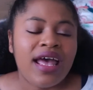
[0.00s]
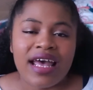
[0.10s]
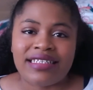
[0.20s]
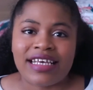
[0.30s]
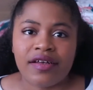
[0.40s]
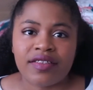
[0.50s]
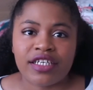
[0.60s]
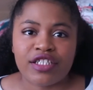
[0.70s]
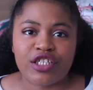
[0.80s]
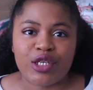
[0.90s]
It sounds like
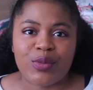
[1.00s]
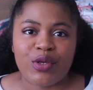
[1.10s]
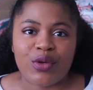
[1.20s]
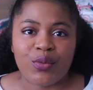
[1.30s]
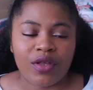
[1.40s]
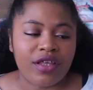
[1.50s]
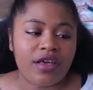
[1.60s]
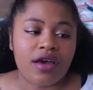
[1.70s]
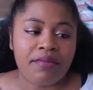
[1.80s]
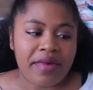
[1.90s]
it's going to be
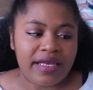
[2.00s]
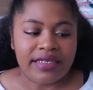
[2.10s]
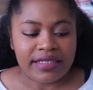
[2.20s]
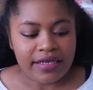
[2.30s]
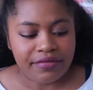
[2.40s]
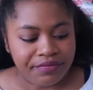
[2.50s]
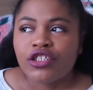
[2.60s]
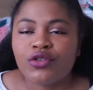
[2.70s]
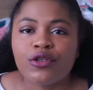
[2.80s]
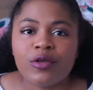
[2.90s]
really amazing.
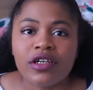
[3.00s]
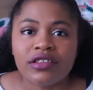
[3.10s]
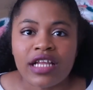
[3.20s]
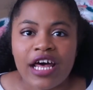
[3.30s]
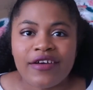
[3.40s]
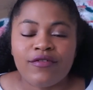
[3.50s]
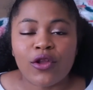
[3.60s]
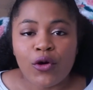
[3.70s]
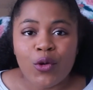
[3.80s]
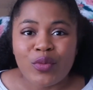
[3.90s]
So there were a lot of
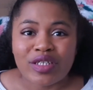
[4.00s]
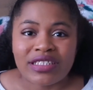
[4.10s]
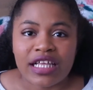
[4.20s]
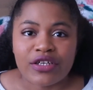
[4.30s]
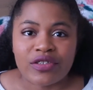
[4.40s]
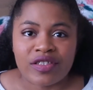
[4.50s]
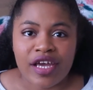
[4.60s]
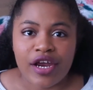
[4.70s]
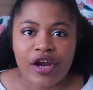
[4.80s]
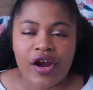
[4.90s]
local booksellers
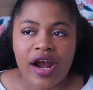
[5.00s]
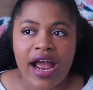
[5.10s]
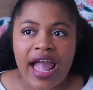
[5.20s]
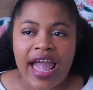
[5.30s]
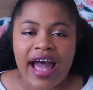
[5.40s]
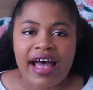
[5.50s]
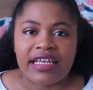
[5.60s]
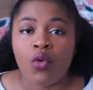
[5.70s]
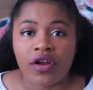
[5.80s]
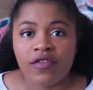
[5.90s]
there,
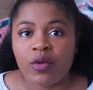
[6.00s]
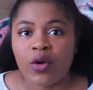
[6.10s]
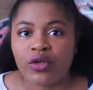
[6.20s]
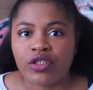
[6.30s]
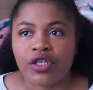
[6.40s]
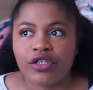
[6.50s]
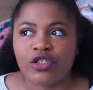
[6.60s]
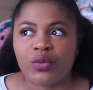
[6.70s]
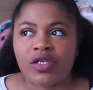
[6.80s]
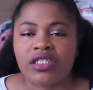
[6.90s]
and one of the
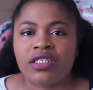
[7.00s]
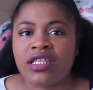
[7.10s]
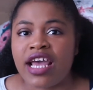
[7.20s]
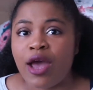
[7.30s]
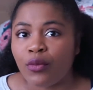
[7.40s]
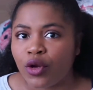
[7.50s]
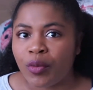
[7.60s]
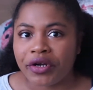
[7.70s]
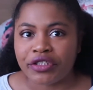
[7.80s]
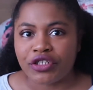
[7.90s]
booksellers was the Emory
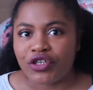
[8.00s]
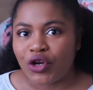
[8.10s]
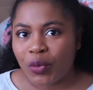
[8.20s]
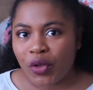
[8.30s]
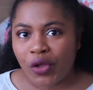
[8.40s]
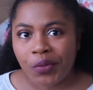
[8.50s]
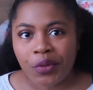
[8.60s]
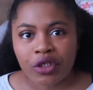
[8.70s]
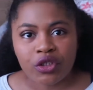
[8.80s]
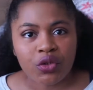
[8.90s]
Barnes & Noble
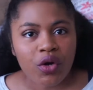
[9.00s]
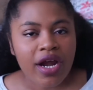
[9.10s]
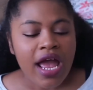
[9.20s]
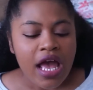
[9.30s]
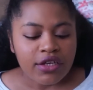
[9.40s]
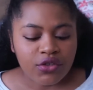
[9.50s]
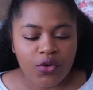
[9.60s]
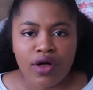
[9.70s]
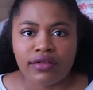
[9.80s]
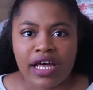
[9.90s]
bookstore,
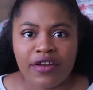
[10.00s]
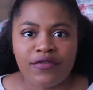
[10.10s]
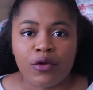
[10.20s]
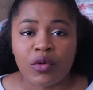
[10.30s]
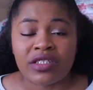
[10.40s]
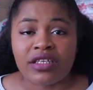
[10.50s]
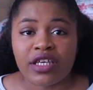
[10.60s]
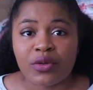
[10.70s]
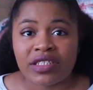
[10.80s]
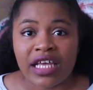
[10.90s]
so a lot of the books that
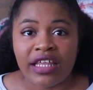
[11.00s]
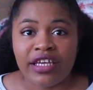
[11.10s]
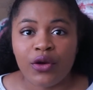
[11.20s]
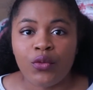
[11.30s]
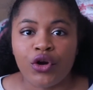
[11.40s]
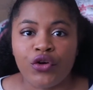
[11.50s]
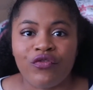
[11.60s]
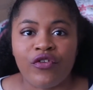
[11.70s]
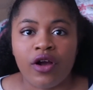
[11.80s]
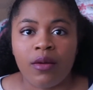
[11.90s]
they were selling were
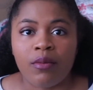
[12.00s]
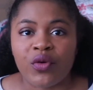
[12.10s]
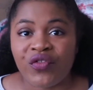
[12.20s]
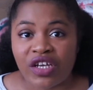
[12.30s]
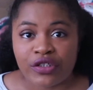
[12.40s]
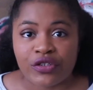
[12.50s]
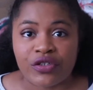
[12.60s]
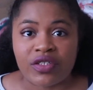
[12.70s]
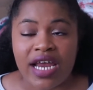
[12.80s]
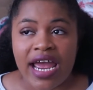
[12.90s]
from
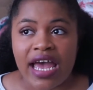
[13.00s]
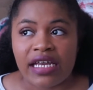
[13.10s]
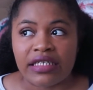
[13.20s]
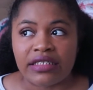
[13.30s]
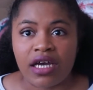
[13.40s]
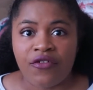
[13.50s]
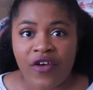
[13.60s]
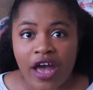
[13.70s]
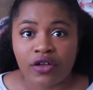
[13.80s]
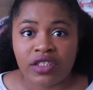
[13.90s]
professors and
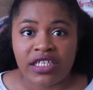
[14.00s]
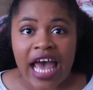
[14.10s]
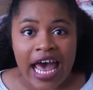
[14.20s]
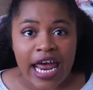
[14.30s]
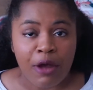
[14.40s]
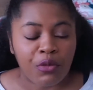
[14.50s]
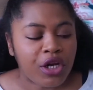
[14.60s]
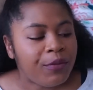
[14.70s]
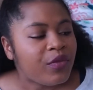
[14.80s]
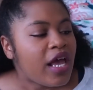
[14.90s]
faculty at
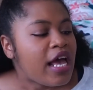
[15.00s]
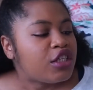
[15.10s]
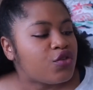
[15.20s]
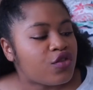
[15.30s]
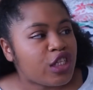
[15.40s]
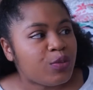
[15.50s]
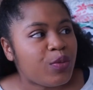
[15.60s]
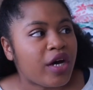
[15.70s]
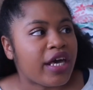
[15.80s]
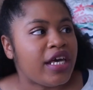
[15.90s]
Emory. So this
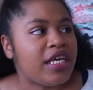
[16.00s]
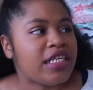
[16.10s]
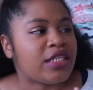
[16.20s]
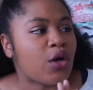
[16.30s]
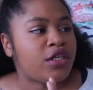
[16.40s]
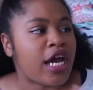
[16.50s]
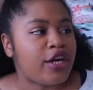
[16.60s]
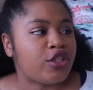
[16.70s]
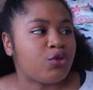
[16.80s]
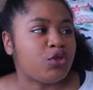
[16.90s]
book is
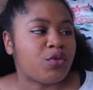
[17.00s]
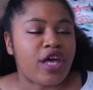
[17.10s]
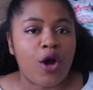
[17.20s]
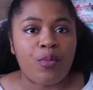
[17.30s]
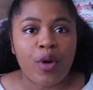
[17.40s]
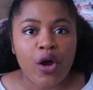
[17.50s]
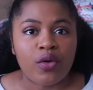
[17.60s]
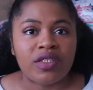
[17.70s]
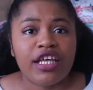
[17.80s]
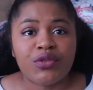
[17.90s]
Dinosaurs Without
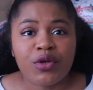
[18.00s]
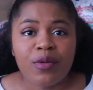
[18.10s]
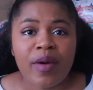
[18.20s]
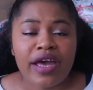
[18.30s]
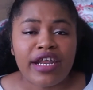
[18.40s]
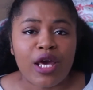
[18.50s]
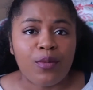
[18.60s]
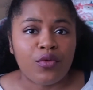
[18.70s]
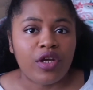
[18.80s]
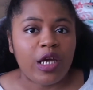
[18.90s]
Bones. It's written by an
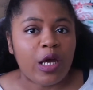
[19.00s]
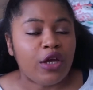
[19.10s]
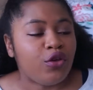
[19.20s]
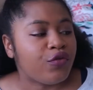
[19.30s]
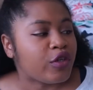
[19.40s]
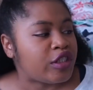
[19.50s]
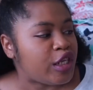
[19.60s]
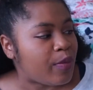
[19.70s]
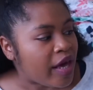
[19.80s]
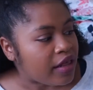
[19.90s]
Emory
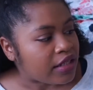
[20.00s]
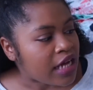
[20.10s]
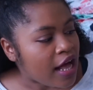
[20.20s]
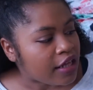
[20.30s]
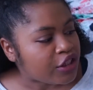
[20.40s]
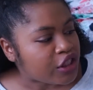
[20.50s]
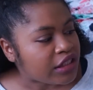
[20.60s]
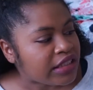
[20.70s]
University paleontologist.